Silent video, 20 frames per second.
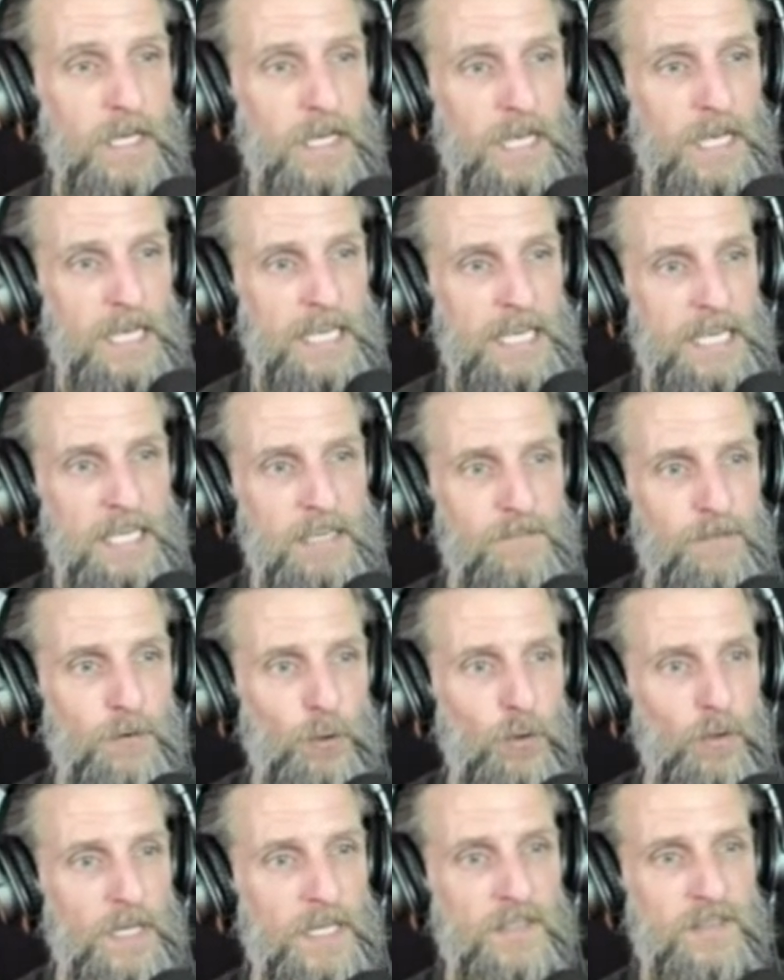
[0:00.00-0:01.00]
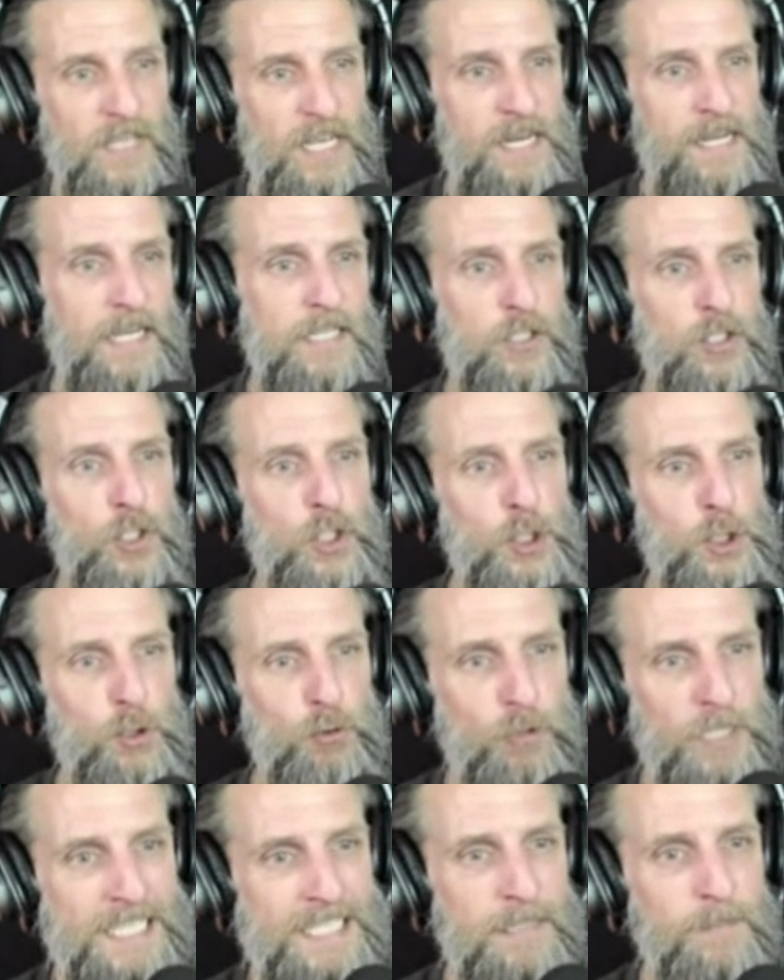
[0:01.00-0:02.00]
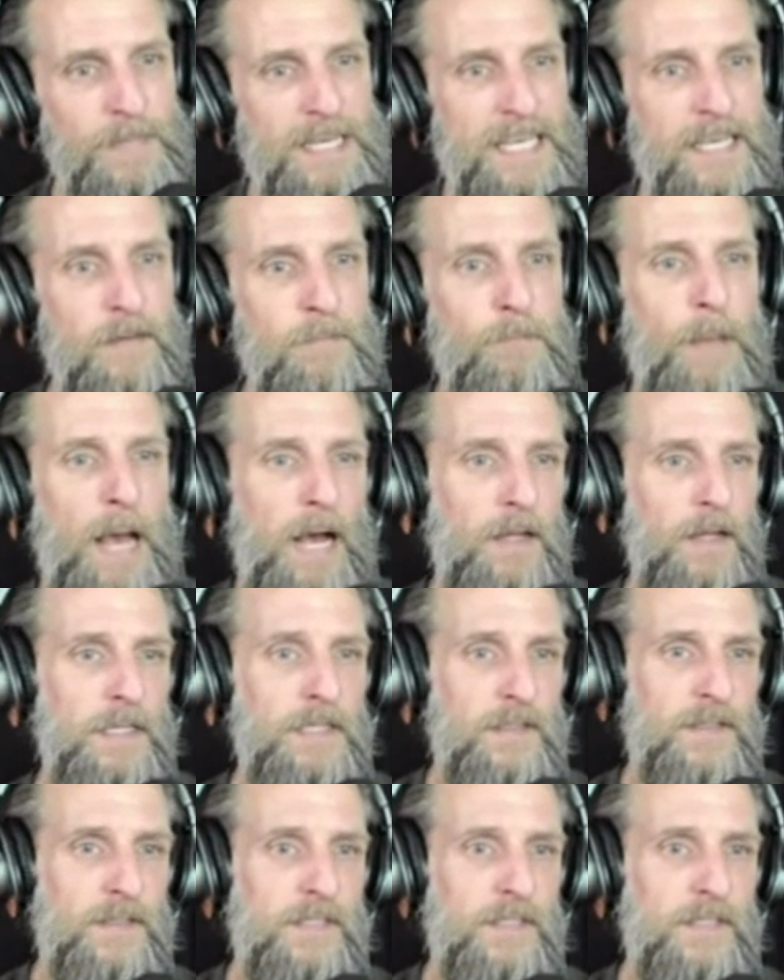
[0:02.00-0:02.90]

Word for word: Evil is an extreme imbalance